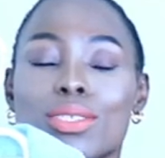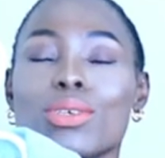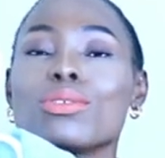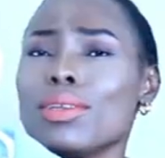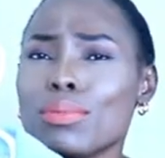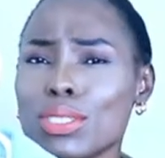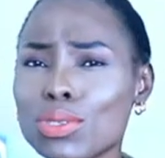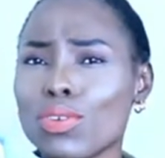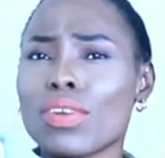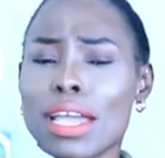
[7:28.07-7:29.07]
so, so
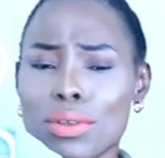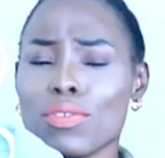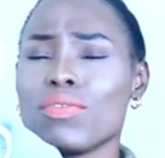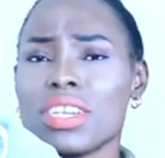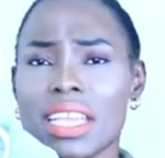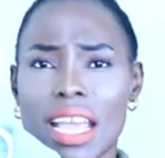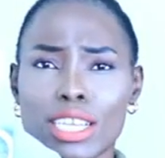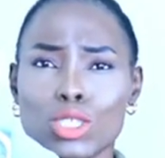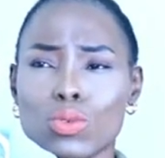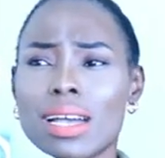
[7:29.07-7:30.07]
it's of kind of very
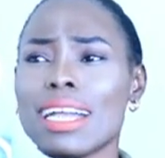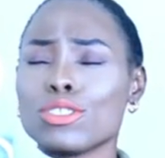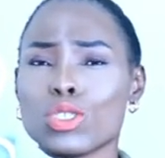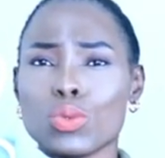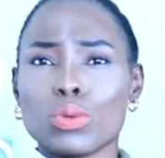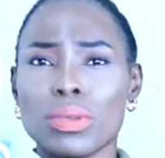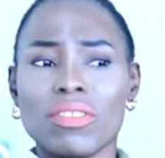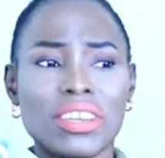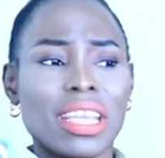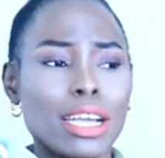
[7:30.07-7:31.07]
casual. I just want to be
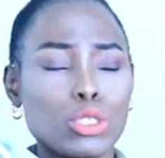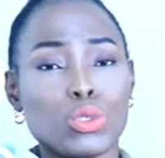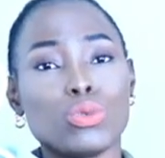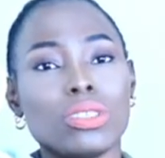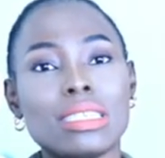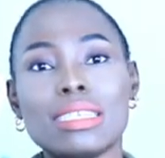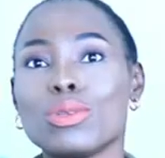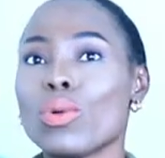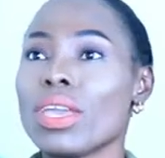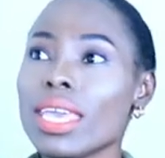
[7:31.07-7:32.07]
very casual today.
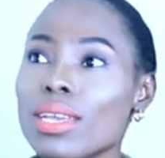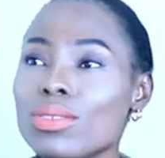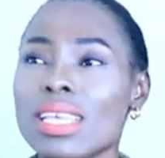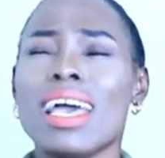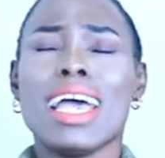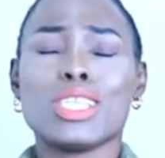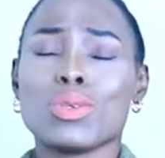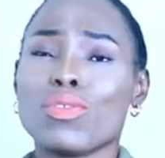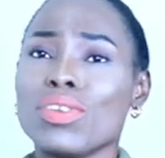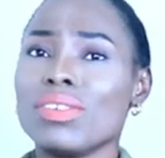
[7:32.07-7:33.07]
No heels. I just
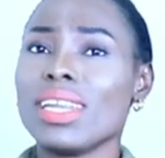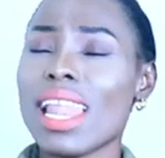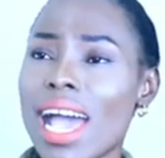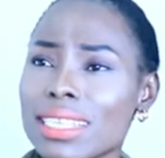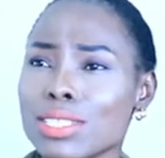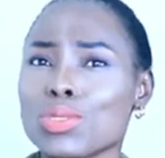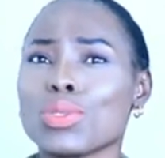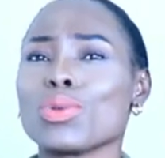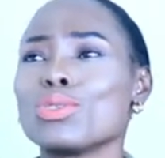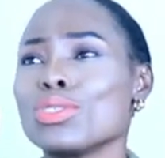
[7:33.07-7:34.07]
want to feel relaxed. I just
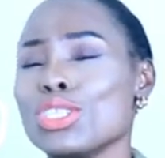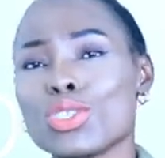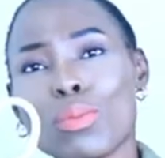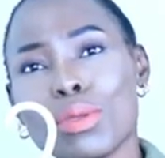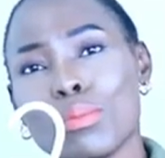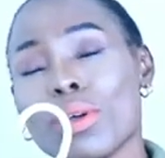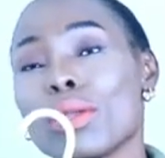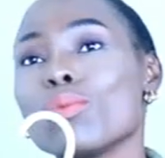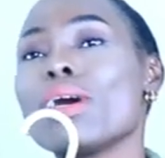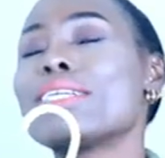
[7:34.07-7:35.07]
want to go to the shopping mall. I
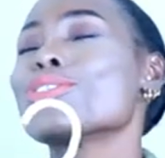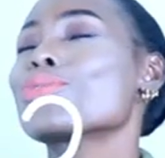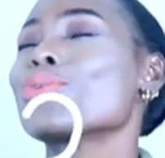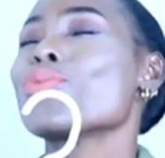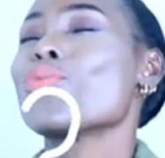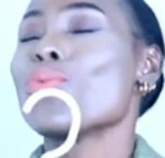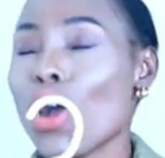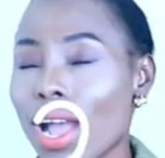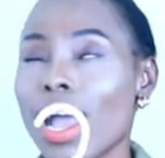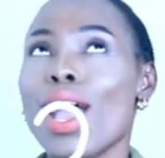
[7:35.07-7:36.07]
don't. I just want to
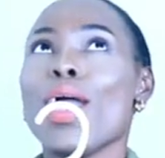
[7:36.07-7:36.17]
walk